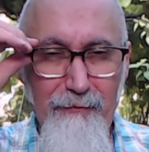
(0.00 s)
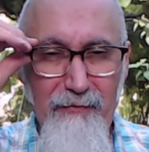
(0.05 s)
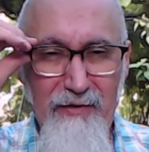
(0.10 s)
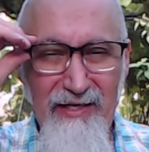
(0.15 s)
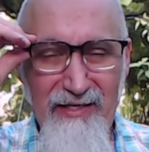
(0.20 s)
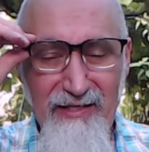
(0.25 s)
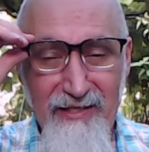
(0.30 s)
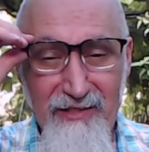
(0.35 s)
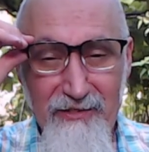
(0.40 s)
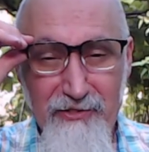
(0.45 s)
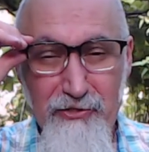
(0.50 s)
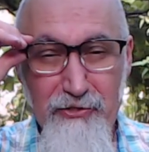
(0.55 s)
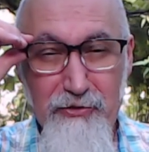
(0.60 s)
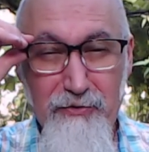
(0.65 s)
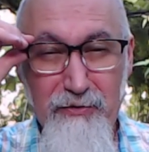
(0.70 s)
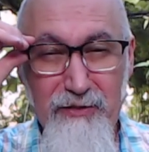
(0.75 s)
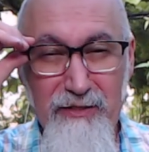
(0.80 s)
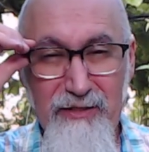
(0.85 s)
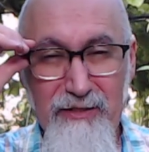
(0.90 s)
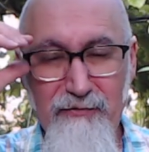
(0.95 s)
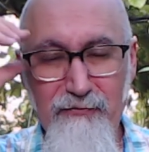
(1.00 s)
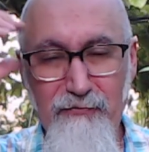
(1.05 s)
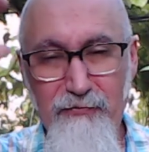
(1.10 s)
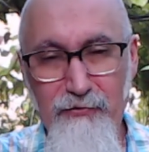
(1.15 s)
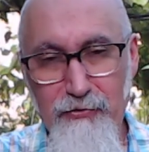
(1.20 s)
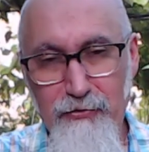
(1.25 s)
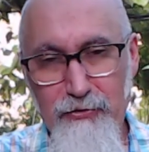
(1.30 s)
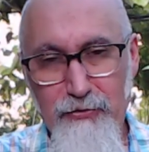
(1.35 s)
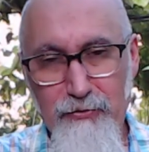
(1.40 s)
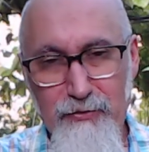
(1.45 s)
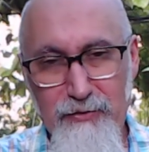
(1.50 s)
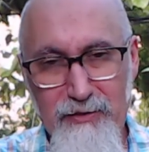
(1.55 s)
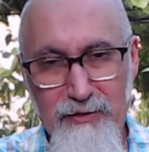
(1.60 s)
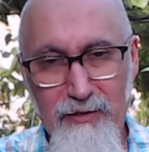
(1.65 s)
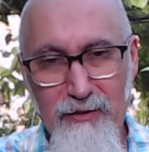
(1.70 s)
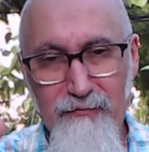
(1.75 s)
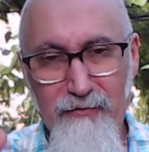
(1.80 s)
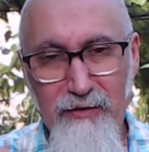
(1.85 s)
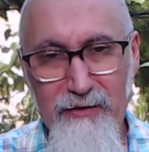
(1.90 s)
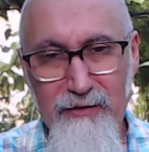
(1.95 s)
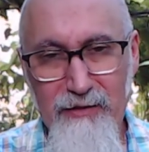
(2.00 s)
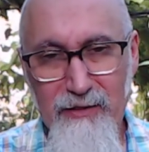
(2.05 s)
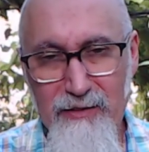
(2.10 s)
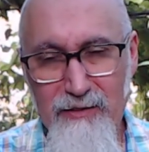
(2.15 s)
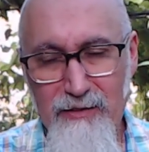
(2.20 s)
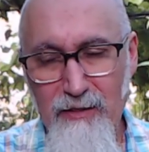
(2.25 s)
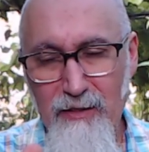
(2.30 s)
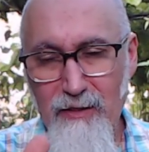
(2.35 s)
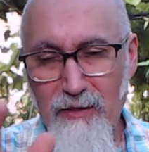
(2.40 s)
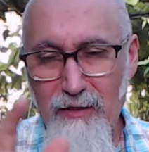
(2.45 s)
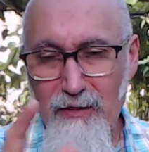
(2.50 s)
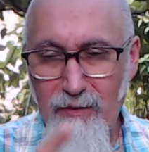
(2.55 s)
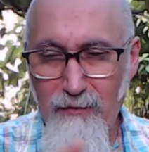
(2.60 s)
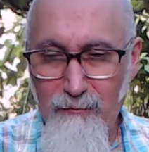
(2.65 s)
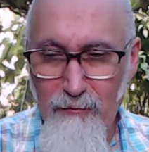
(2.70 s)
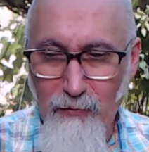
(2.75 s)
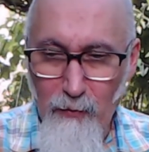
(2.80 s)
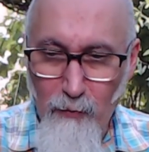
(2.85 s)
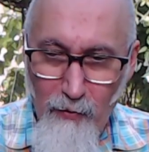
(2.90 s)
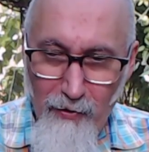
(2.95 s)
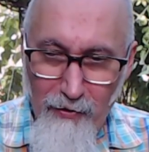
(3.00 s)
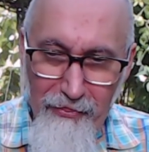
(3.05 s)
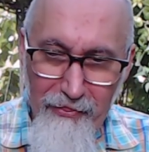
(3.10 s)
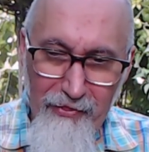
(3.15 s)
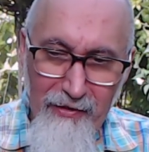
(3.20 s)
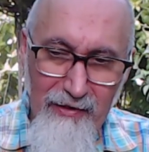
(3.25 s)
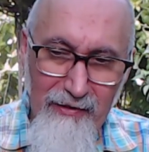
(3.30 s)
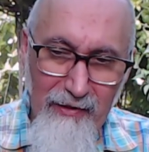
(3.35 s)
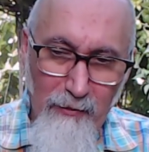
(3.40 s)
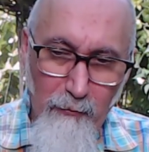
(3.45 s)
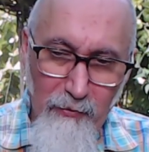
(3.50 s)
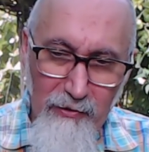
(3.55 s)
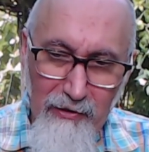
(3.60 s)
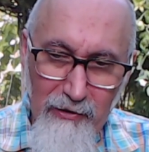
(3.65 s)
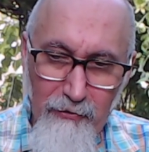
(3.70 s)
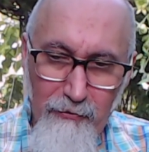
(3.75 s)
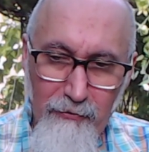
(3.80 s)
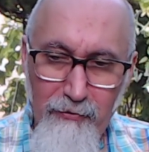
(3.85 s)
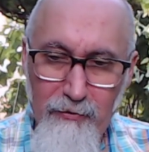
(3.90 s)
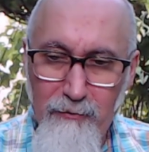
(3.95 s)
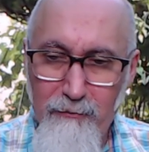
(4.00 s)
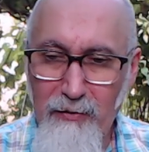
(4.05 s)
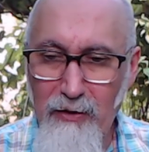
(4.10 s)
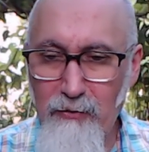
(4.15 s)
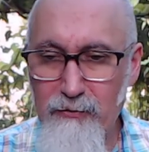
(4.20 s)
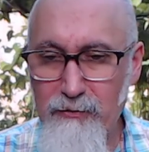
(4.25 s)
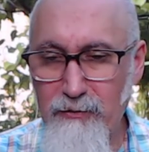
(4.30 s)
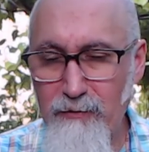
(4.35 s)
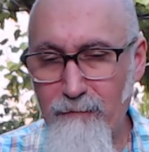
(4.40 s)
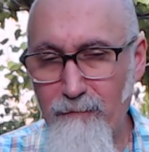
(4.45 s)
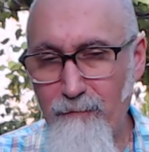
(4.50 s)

And history and future and stuff like this. But one thing that we learn about